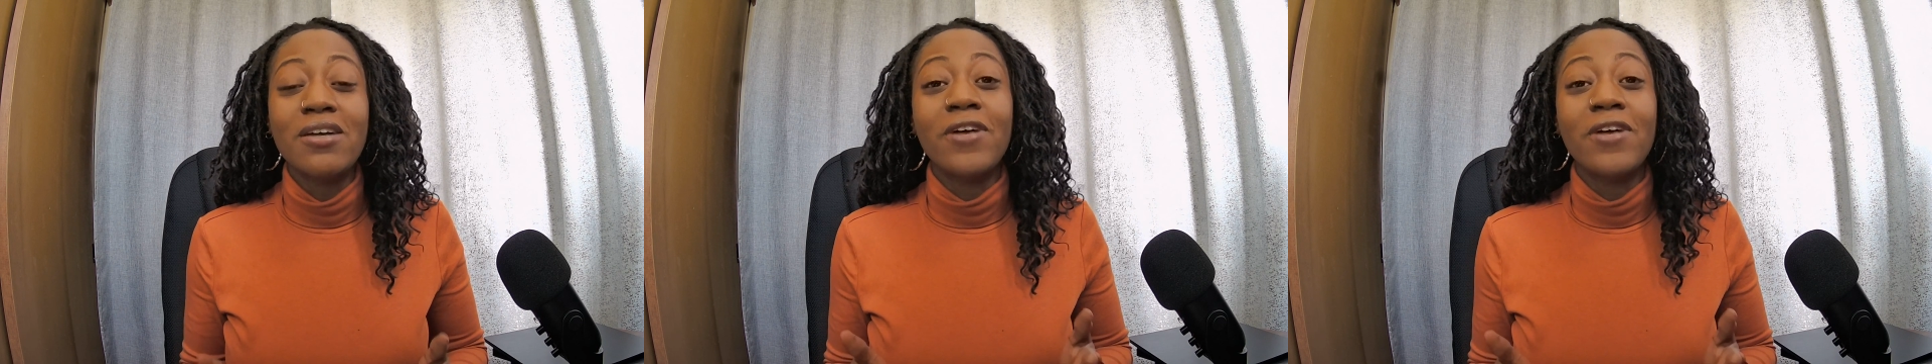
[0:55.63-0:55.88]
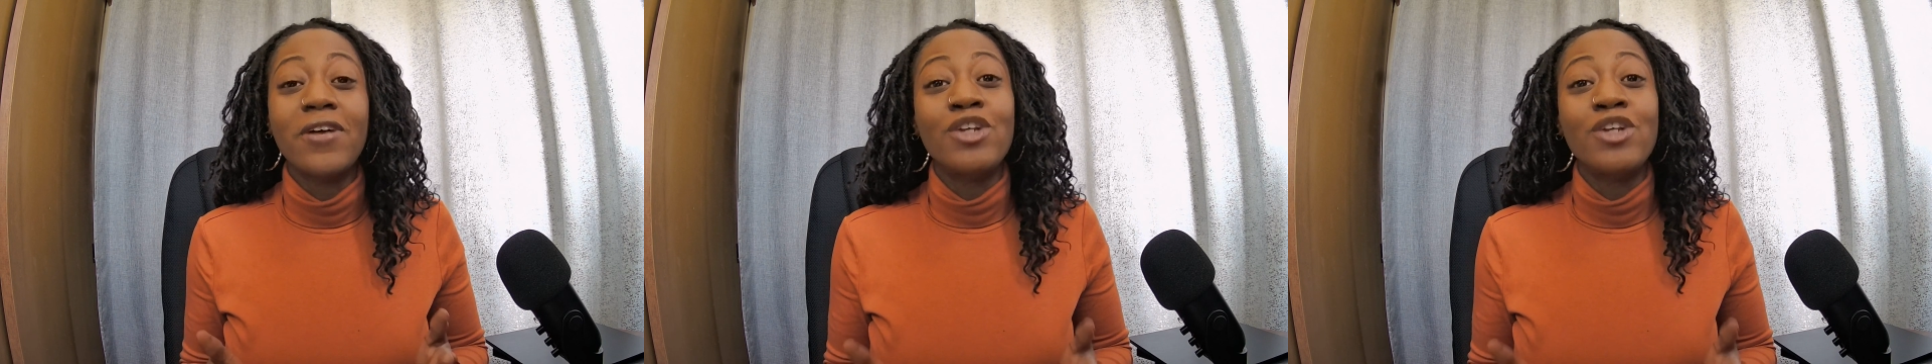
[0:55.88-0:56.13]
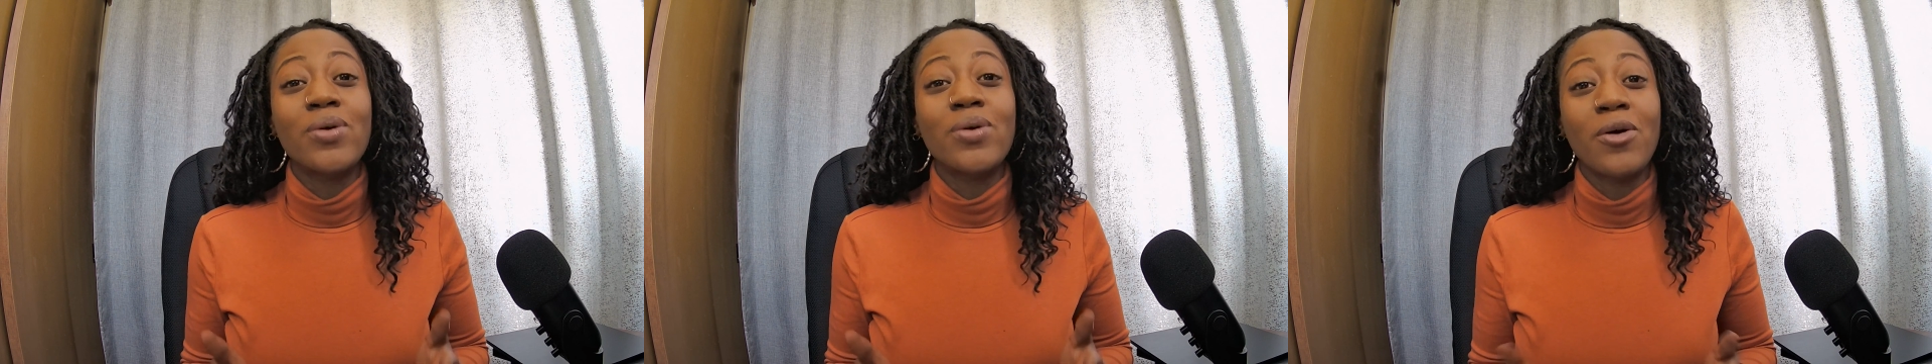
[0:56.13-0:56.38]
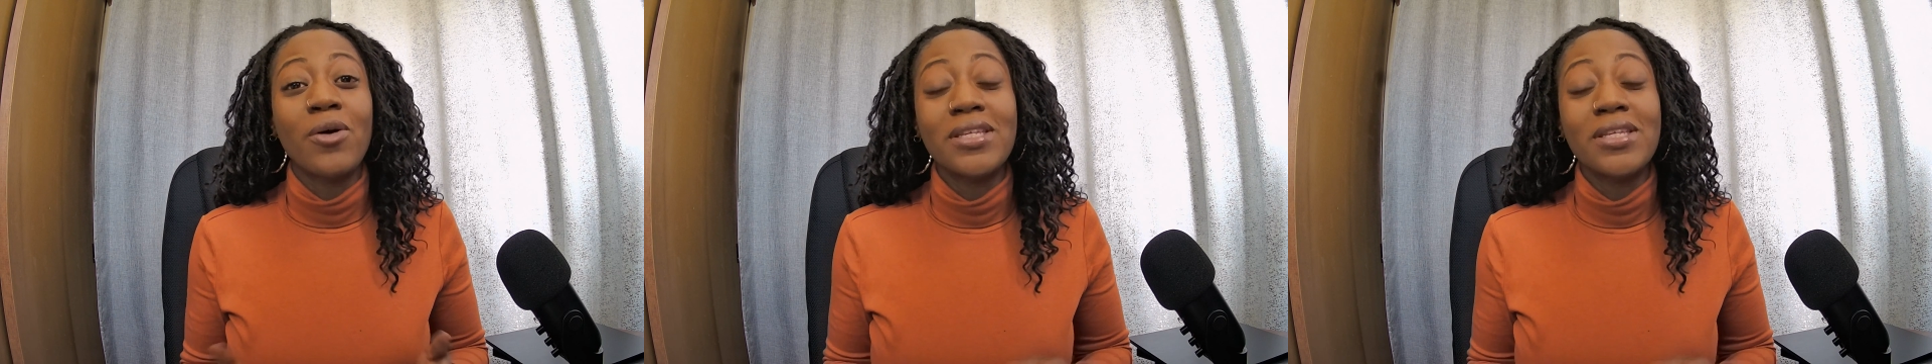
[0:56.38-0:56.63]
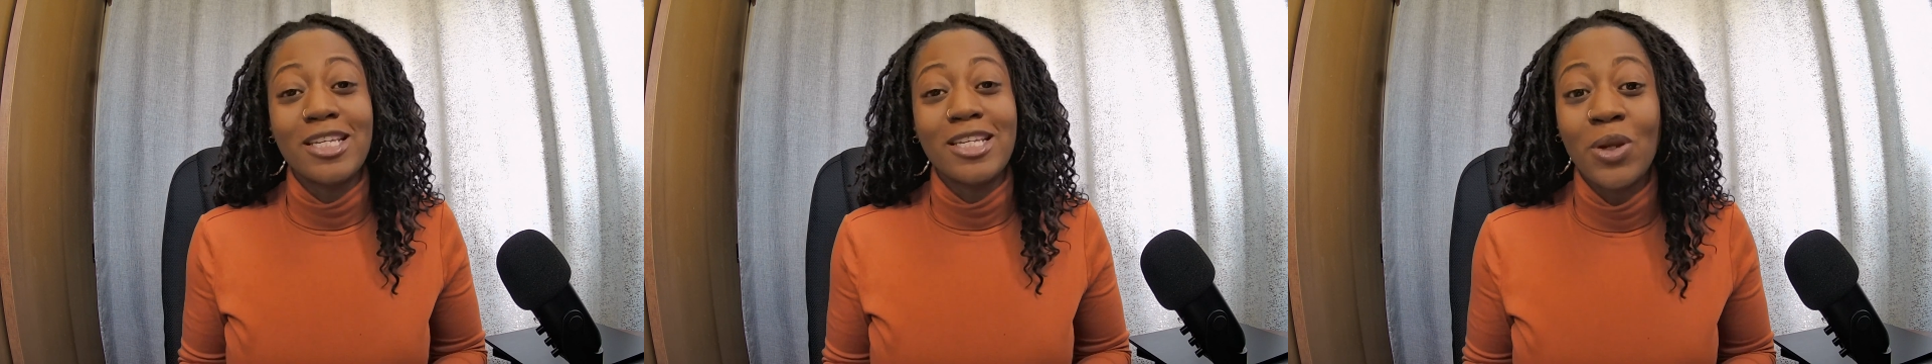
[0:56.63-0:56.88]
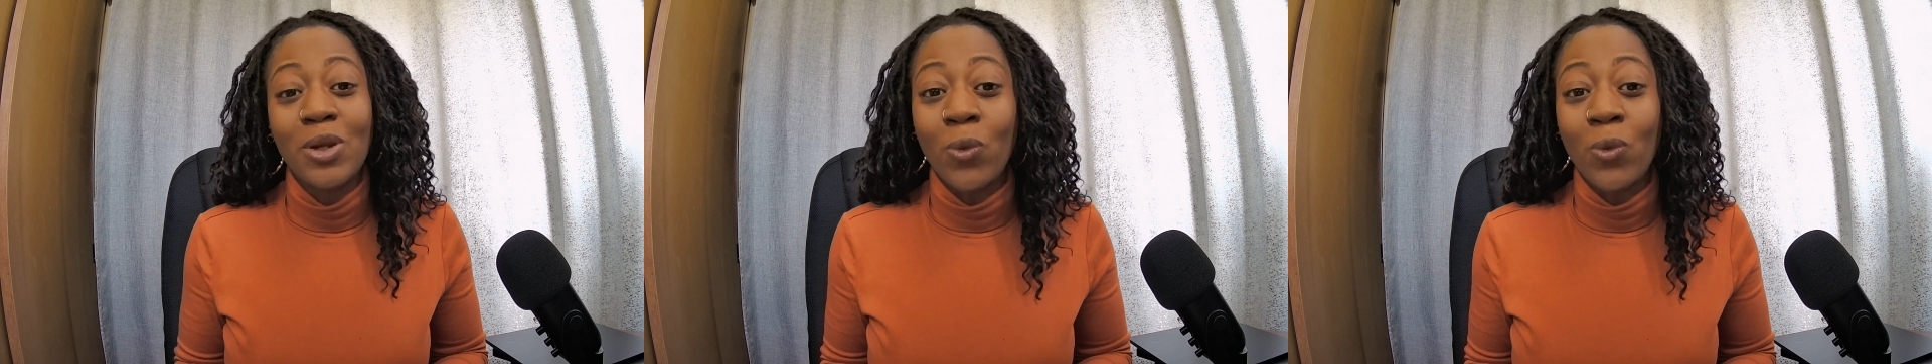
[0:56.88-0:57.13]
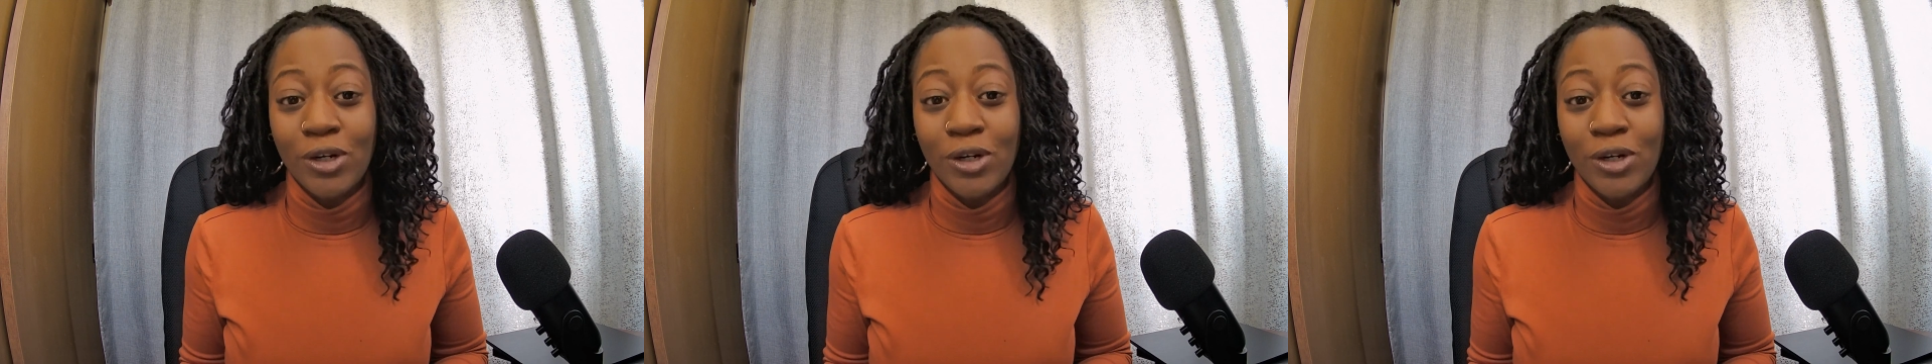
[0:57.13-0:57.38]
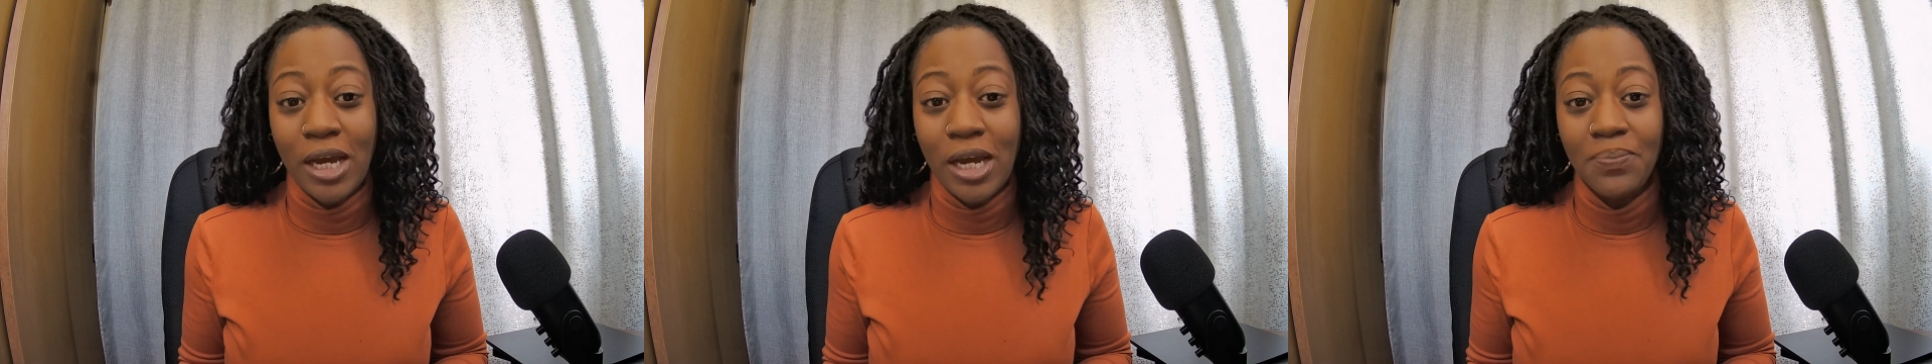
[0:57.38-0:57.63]
Financial Health Assessment
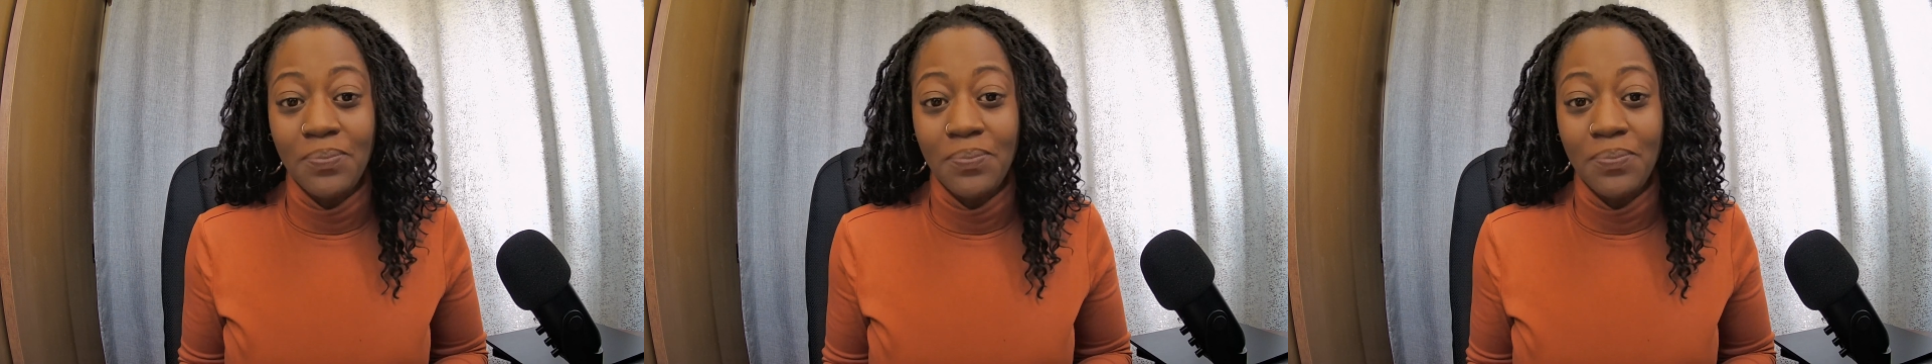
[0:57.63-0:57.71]
Workshop.